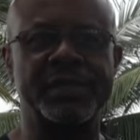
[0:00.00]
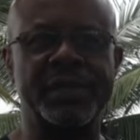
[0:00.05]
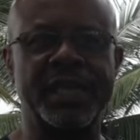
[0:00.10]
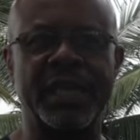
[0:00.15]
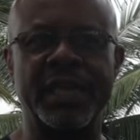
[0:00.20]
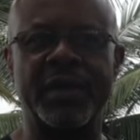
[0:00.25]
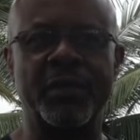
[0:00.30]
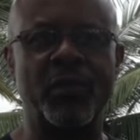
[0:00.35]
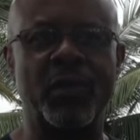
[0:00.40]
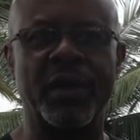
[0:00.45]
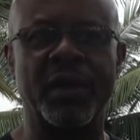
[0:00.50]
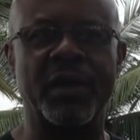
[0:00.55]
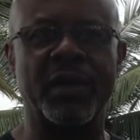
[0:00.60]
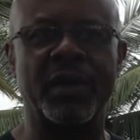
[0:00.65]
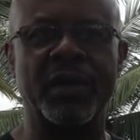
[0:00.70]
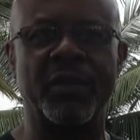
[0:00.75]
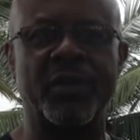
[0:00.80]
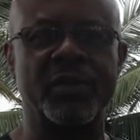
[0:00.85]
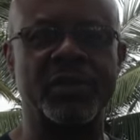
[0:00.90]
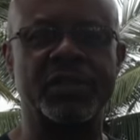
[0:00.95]

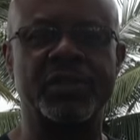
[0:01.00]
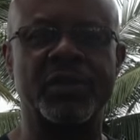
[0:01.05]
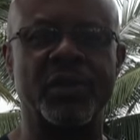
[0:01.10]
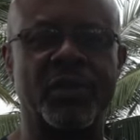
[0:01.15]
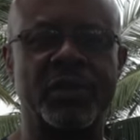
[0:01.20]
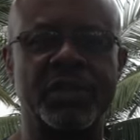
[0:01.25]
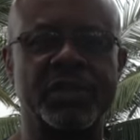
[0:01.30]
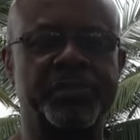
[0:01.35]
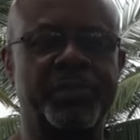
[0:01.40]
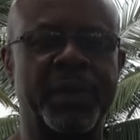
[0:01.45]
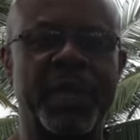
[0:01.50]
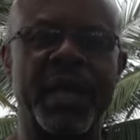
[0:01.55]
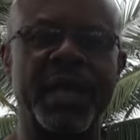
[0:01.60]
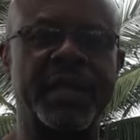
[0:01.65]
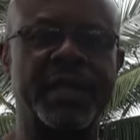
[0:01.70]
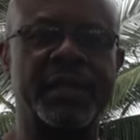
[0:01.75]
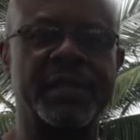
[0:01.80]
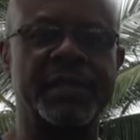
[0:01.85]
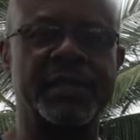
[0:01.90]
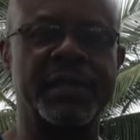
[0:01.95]
anywhere on this on this
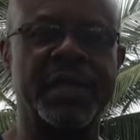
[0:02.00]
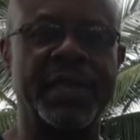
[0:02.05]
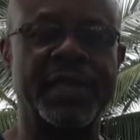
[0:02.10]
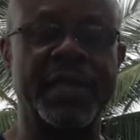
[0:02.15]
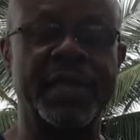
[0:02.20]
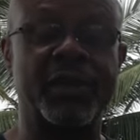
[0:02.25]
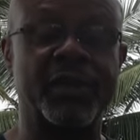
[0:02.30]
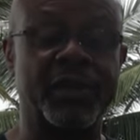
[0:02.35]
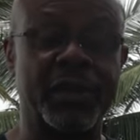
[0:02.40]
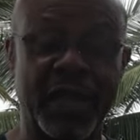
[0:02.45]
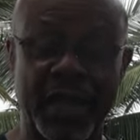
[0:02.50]
planet, and they look